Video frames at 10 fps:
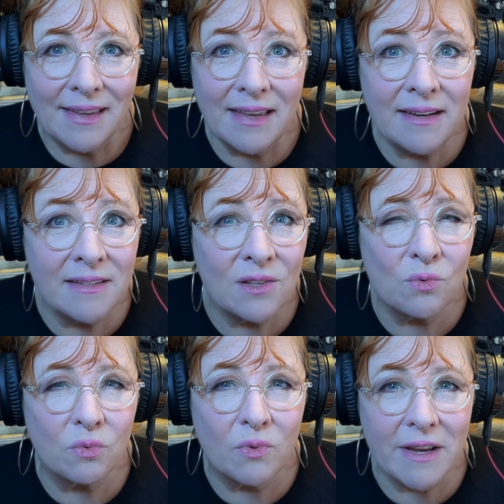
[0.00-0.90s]
It is
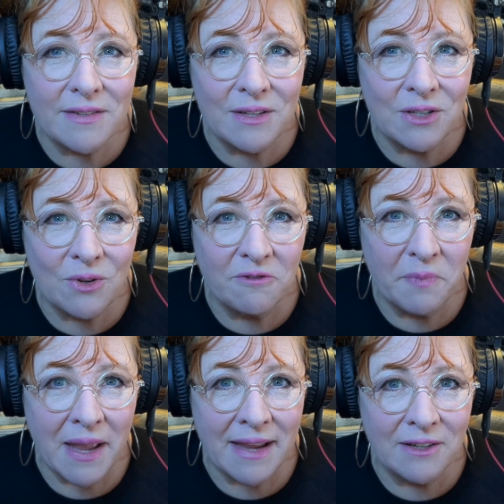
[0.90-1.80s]
the residue of
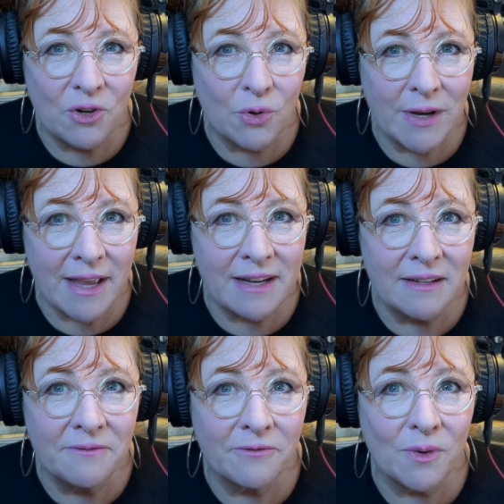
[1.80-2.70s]
pain
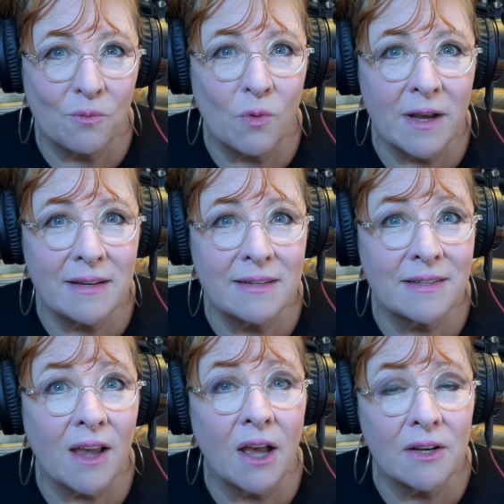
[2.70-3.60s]
created from what is
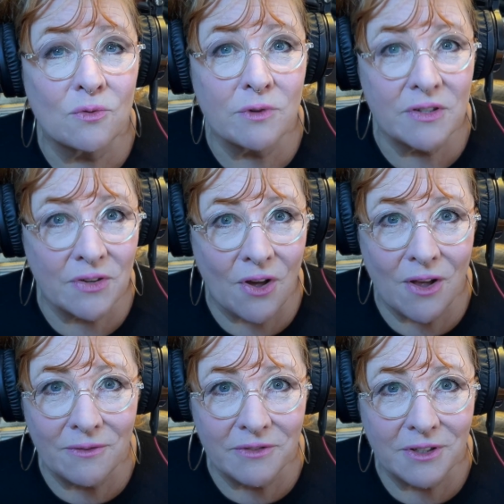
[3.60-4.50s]

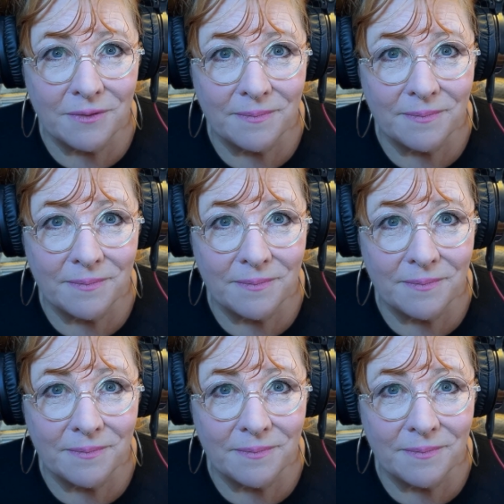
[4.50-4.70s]
unresolved.